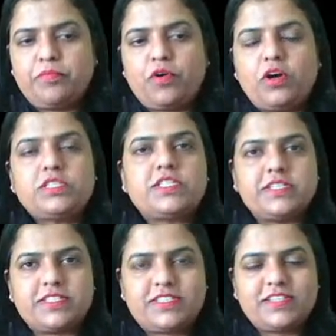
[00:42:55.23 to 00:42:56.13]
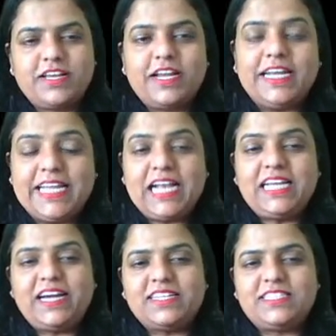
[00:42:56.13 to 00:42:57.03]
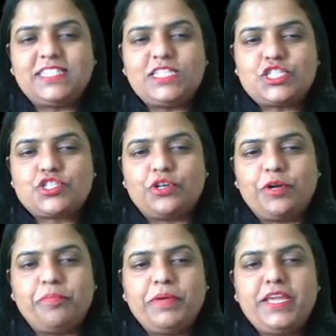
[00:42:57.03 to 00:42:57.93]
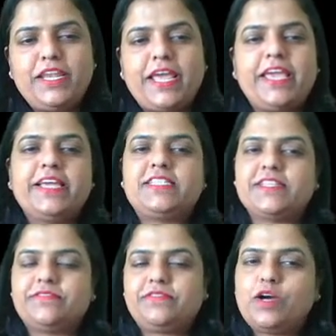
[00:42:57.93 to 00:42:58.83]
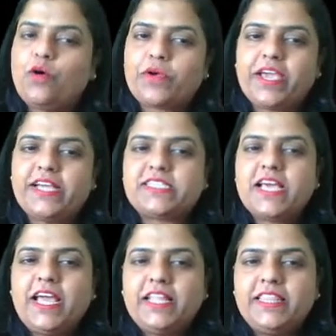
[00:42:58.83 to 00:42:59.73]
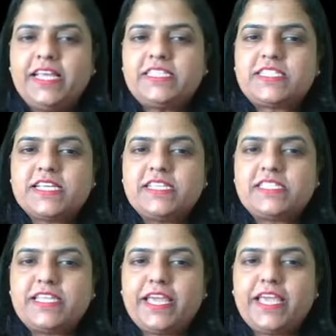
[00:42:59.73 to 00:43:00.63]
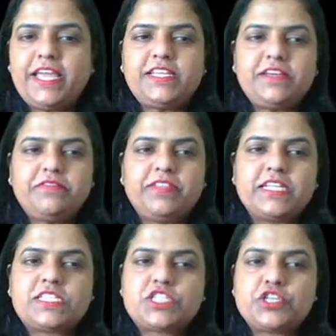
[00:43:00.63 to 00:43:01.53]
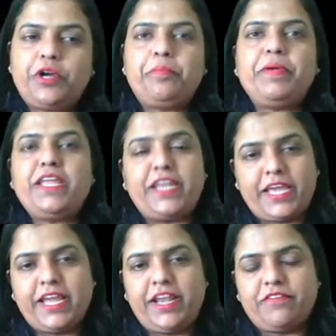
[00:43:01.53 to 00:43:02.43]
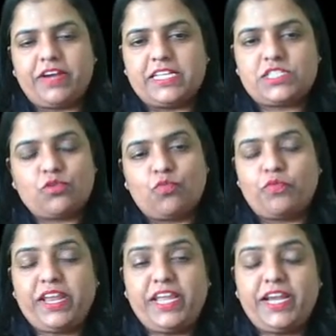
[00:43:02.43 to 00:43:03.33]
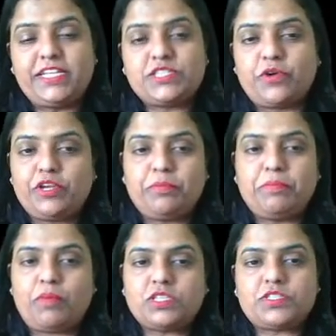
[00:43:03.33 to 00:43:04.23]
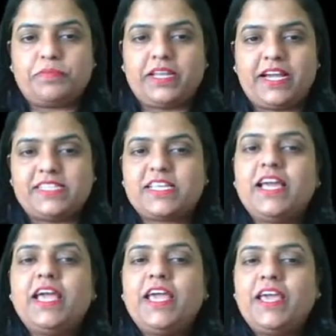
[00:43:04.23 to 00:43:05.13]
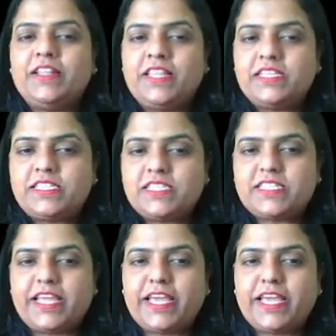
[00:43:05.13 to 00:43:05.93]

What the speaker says: process, delta G should be negative. Okay, guys, this is negative, this should be negative, guys. So when it is going to be possible, guys, if this is